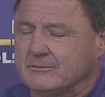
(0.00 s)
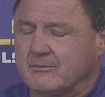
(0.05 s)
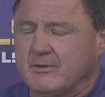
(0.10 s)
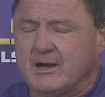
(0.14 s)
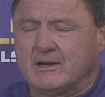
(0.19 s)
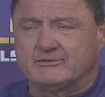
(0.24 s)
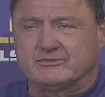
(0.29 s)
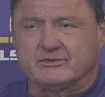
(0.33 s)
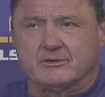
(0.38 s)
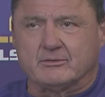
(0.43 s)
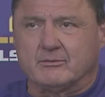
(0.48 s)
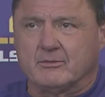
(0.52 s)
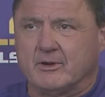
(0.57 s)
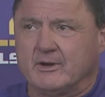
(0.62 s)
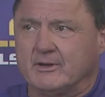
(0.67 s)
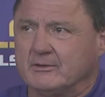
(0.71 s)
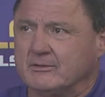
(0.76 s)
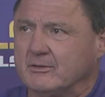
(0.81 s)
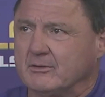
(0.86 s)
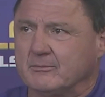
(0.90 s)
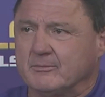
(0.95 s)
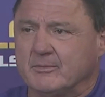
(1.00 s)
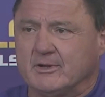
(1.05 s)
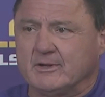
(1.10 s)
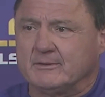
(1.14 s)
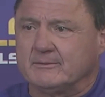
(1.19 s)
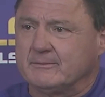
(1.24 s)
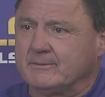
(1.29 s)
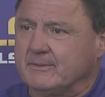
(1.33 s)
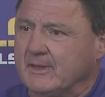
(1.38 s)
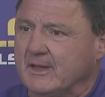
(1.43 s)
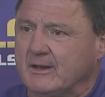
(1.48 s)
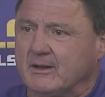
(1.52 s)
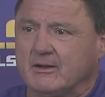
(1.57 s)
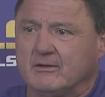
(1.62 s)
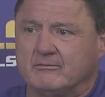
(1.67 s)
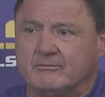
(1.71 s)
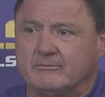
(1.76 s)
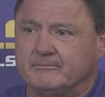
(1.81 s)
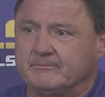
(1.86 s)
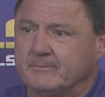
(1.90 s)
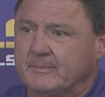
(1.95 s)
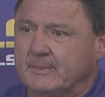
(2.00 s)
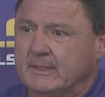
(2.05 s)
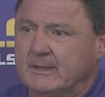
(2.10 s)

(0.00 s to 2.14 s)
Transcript: Dwight's a great young man. I love him.